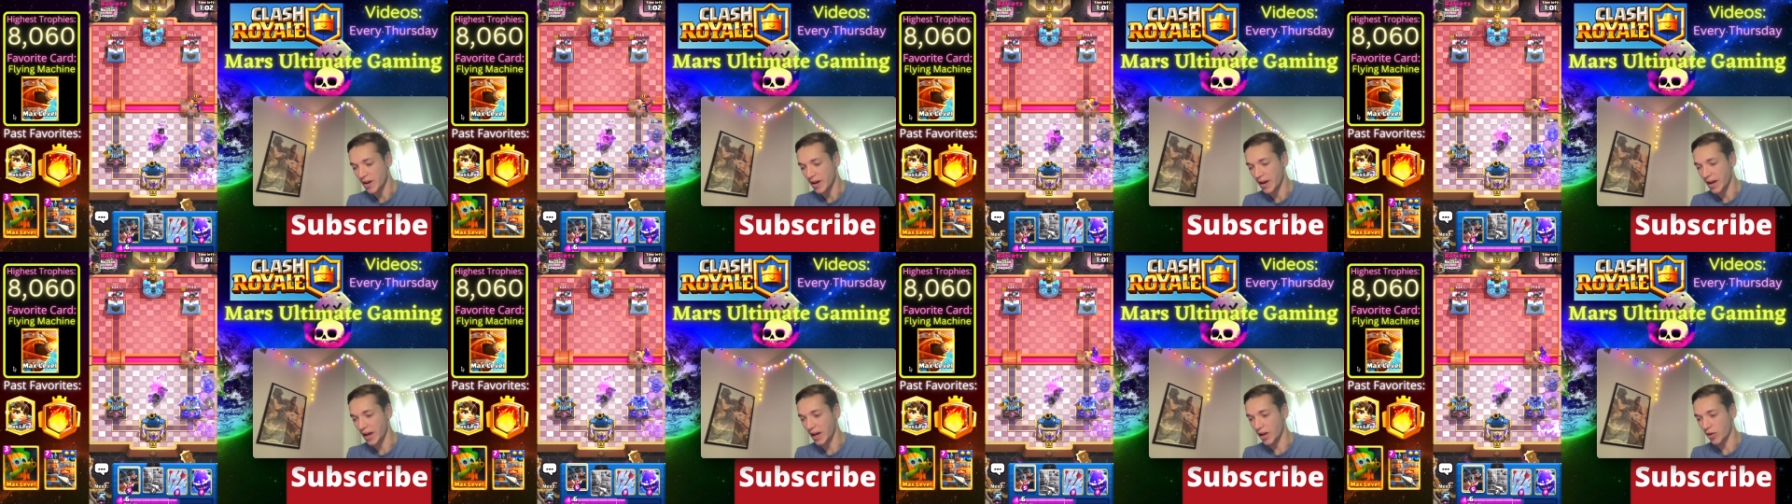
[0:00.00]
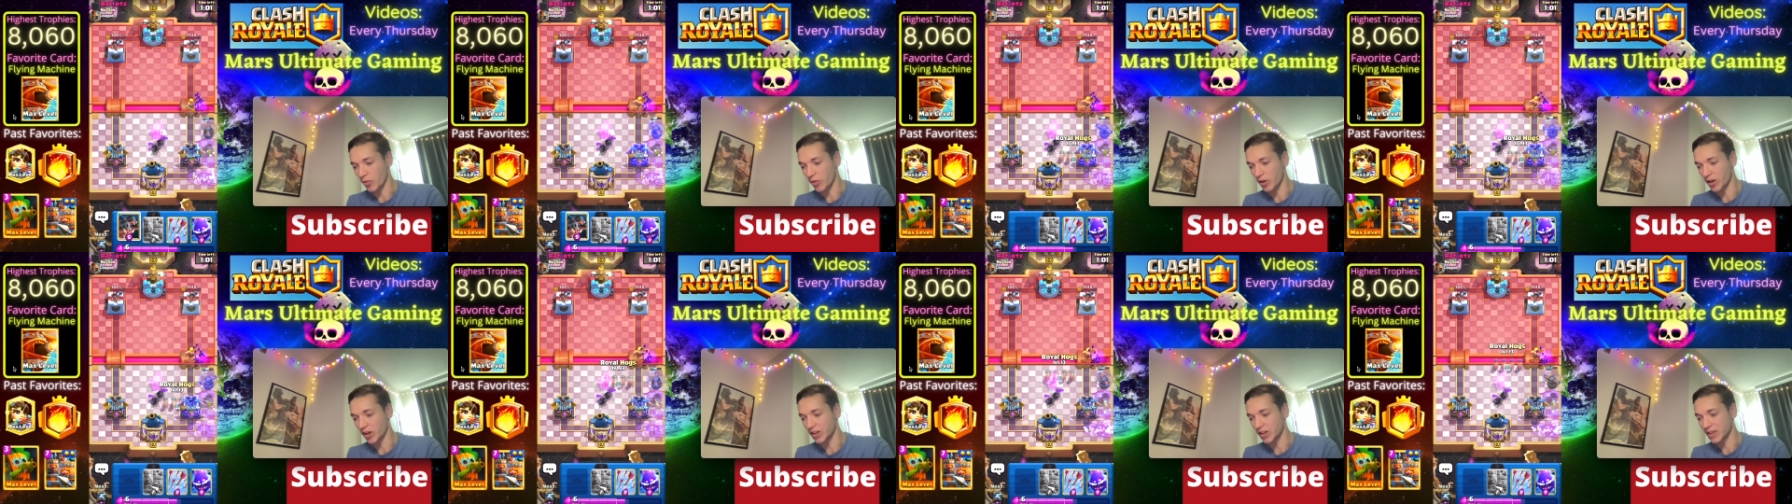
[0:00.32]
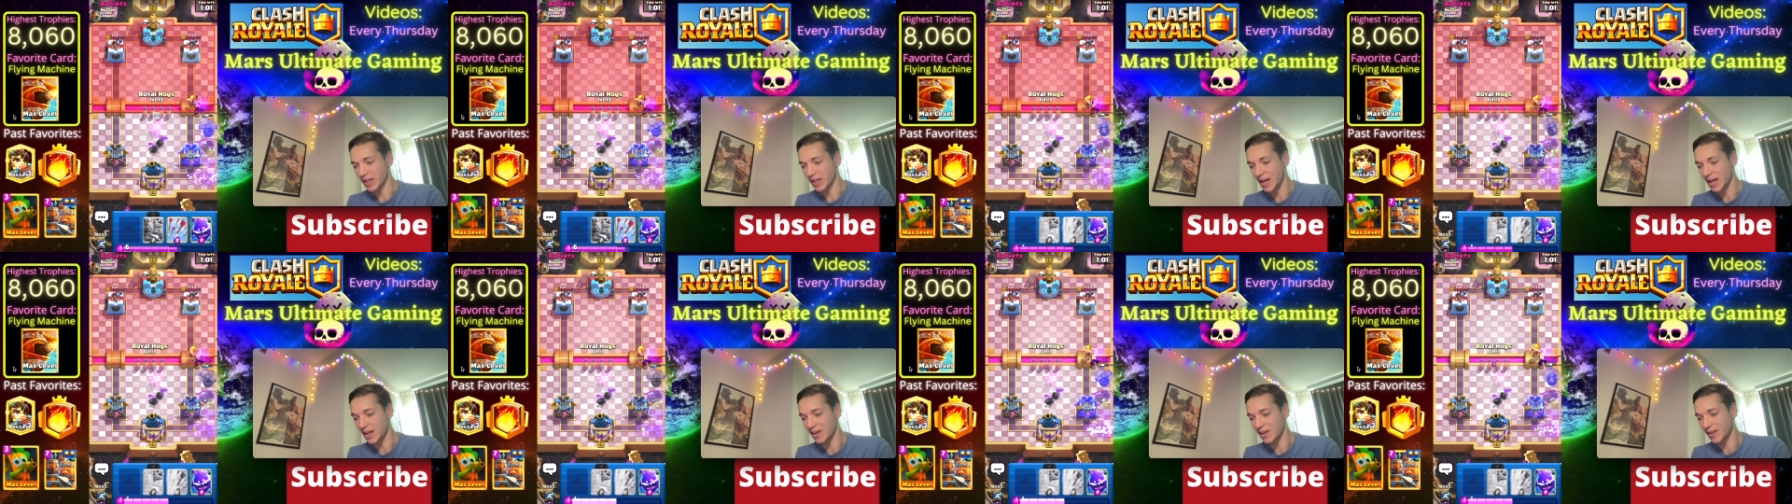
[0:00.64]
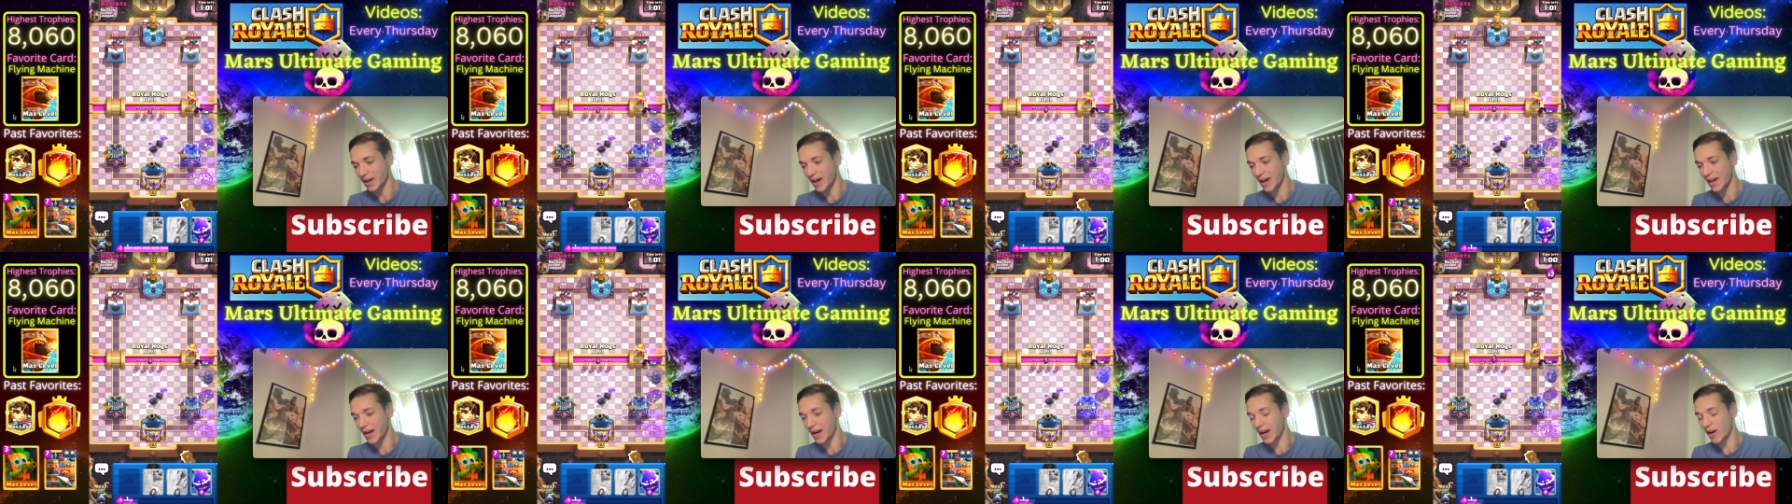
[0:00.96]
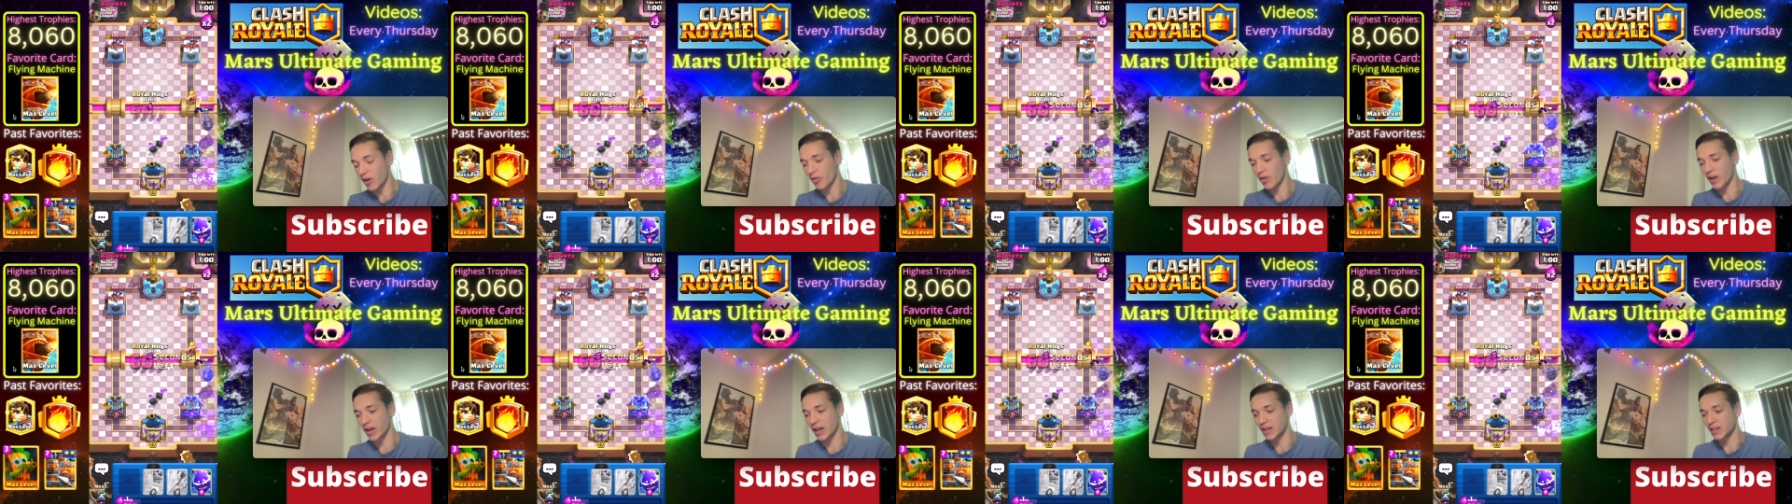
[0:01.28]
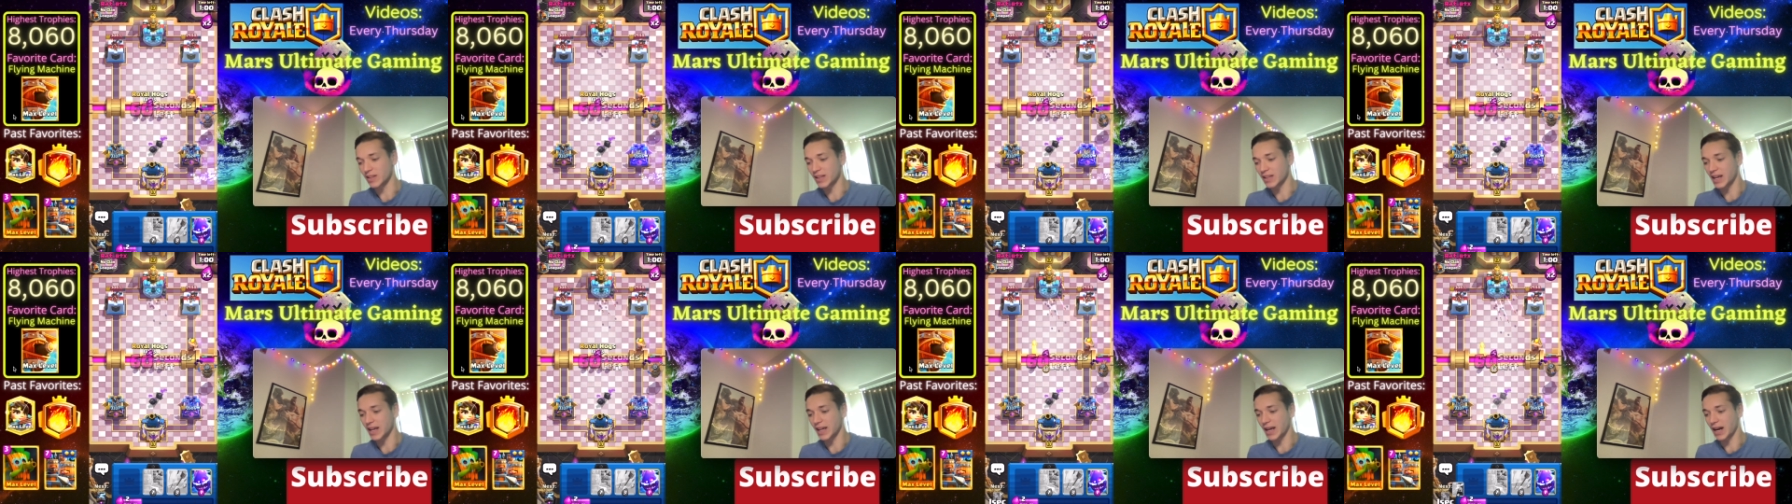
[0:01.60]
and we're going to take that out
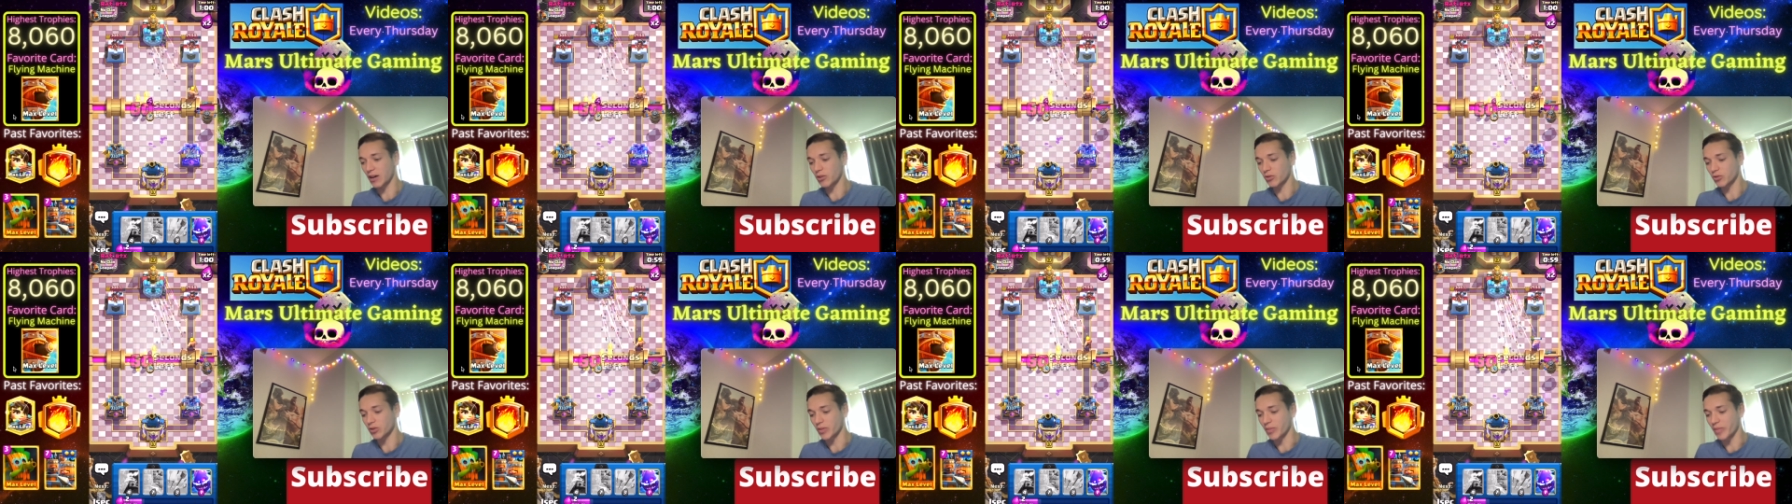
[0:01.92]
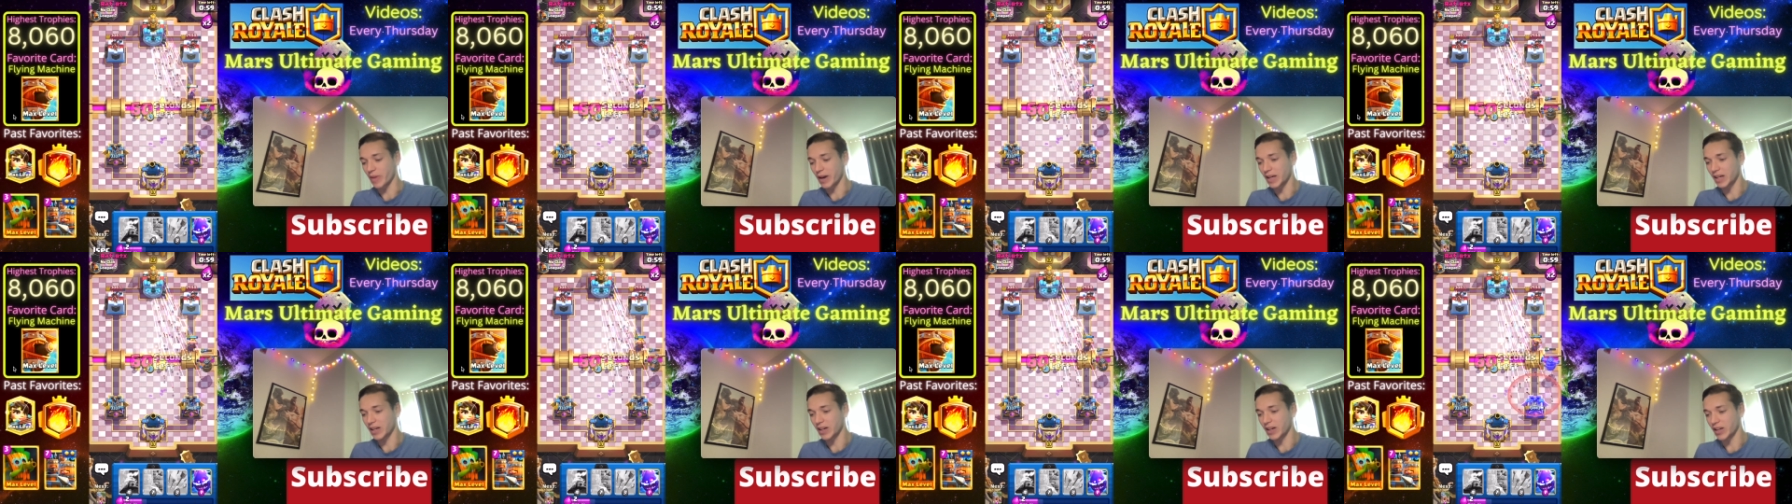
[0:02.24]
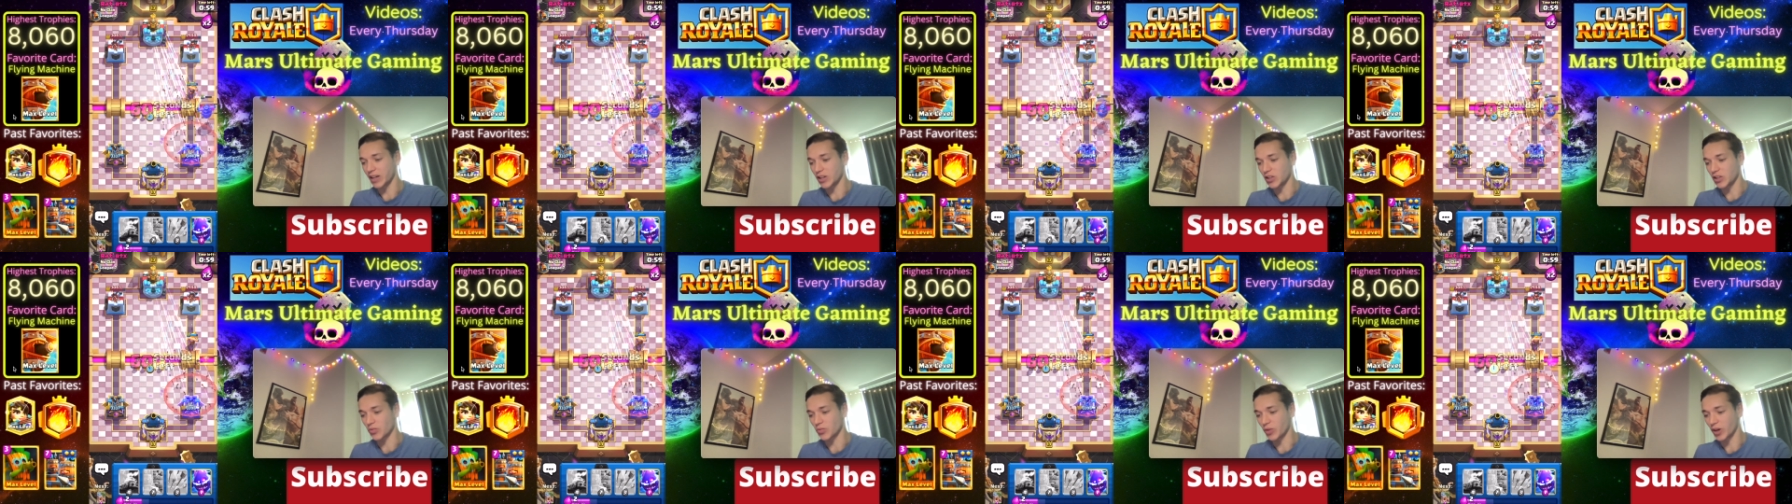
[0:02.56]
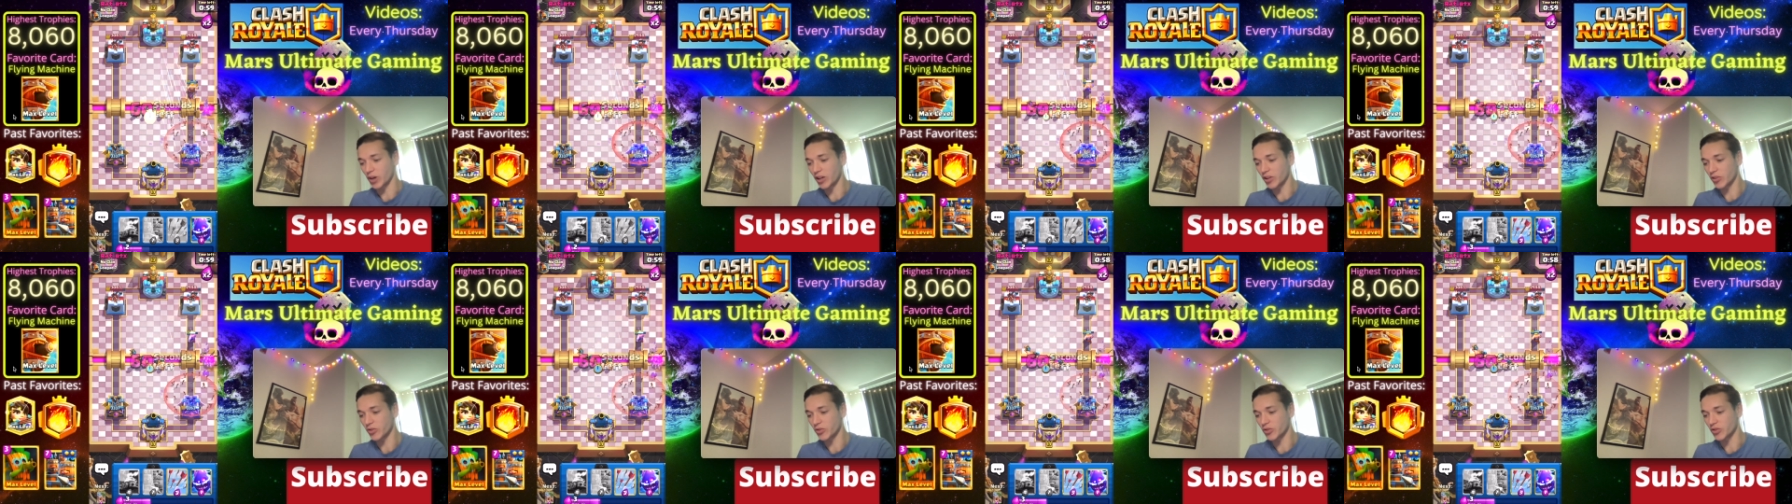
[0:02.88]
and take out the Mega Knight as well.